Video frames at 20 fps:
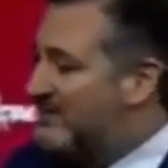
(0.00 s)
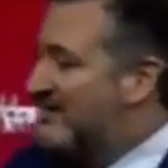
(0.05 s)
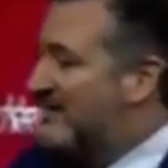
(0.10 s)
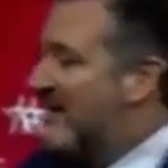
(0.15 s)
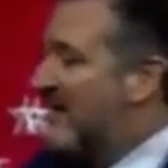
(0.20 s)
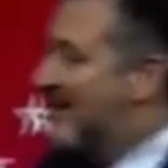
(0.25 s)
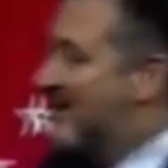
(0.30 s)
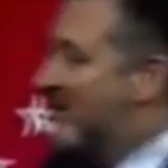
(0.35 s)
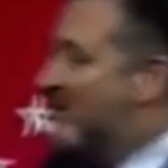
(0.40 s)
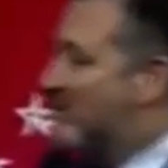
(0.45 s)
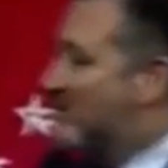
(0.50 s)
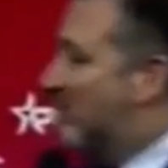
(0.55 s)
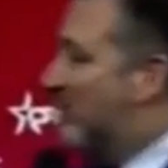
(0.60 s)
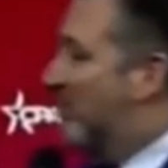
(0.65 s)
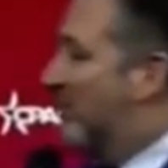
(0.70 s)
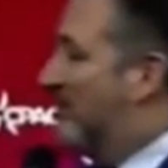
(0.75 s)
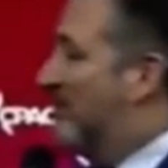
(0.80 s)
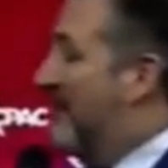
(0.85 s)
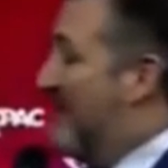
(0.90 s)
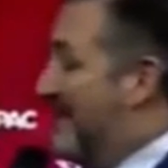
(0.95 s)
and not
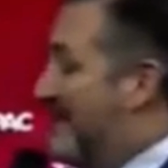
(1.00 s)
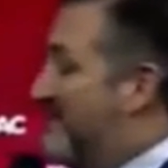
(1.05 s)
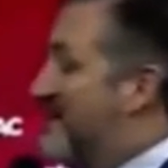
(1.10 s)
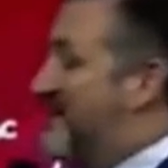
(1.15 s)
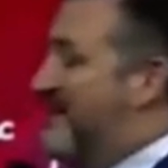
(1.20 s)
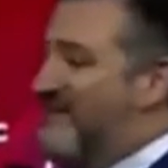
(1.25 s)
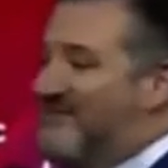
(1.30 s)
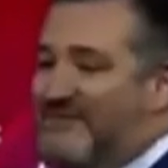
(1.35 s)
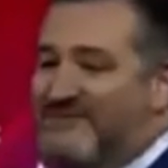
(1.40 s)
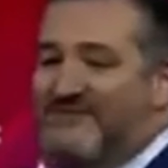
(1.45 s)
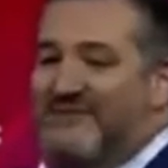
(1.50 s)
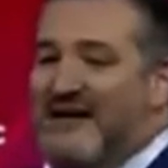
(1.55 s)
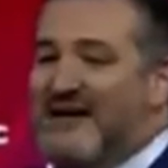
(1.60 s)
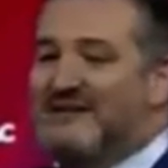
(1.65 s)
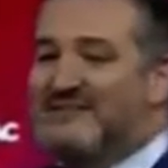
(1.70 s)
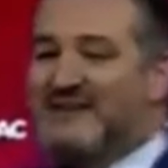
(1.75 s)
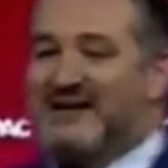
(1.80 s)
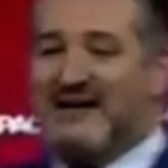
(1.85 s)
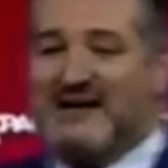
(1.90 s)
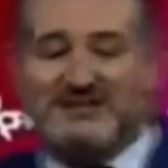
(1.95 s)
controllable. And let me give a
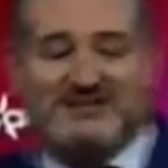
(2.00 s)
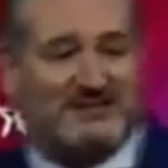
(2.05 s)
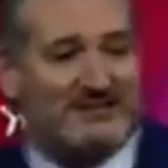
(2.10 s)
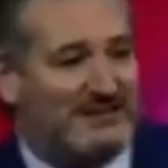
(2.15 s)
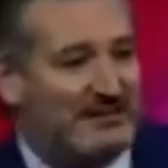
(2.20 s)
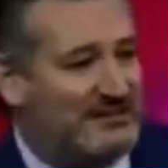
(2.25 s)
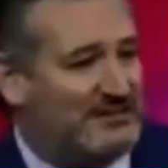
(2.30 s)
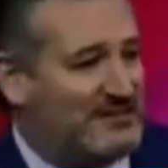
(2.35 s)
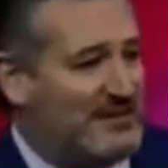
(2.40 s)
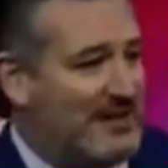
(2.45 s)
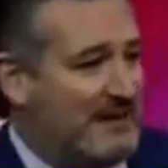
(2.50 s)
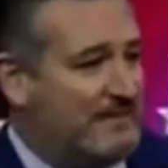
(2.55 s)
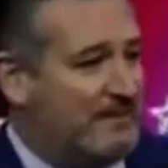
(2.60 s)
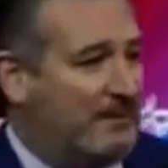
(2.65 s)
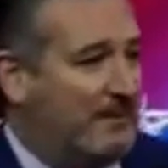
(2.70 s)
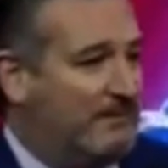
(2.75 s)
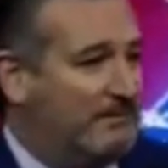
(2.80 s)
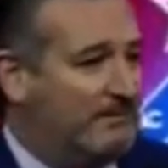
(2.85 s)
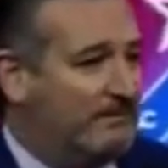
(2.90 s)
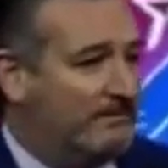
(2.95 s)
fantastic
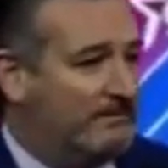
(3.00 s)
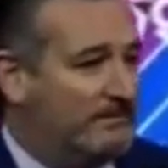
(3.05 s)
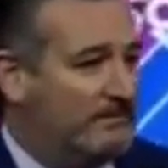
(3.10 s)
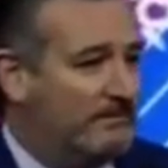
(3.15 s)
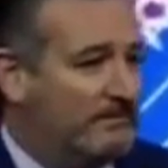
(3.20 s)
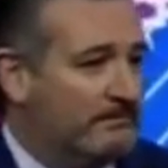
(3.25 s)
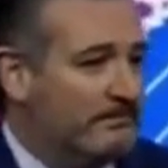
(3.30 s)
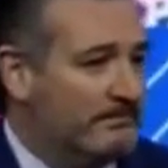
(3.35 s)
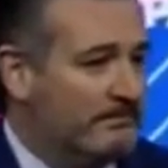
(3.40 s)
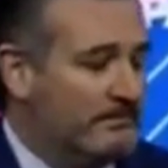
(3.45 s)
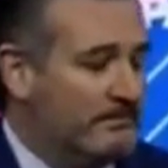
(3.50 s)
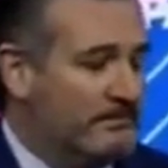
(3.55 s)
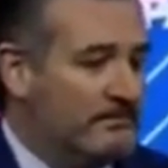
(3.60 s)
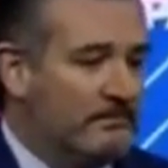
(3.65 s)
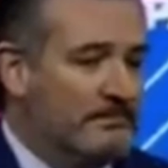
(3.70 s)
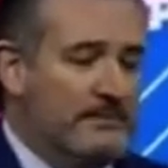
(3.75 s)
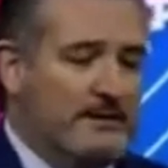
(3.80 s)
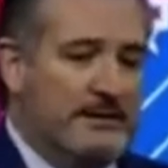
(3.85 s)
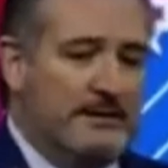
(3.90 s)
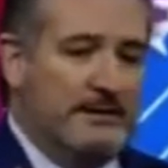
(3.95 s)
example.
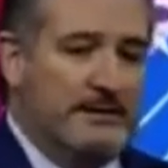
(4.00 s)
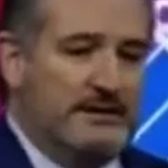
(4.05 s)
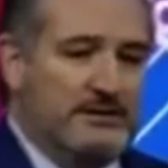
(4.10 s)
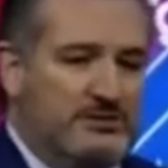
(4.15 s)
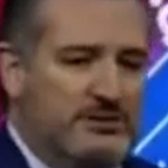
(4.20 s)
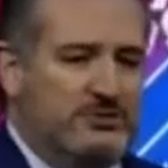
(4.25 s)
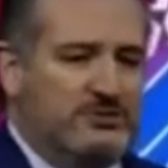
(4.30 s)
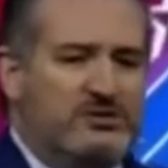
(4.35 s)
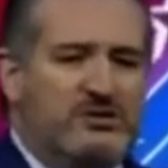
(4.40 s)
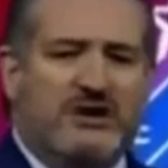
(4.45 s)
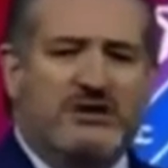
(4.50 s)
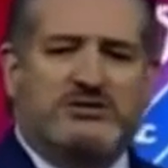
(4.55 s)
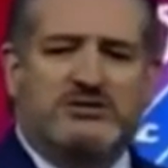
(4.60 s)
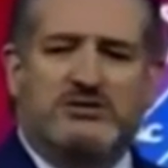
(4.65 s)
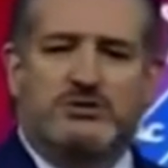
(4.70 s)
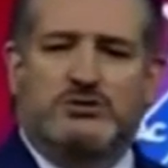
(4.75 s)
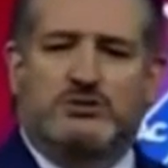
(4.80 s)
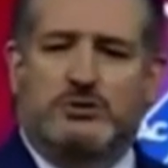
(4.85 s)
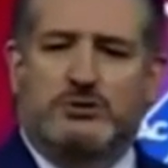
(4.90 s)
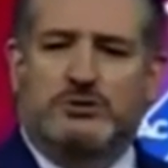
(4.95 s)
So
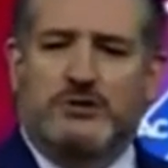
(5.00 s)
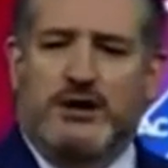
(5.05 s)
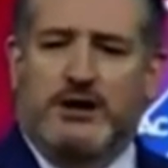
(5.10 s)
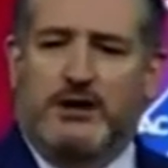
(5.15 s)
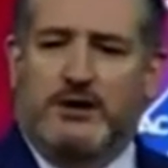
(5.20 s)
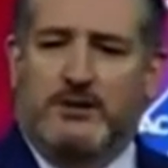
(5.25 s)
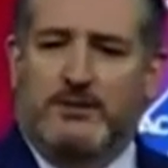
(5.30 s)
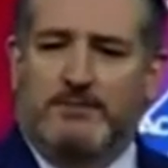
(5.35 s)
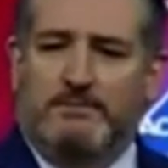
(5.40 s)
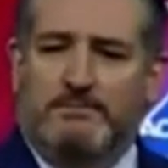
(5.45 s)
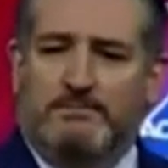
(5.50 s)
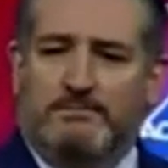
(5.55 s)
Justin Trudeau.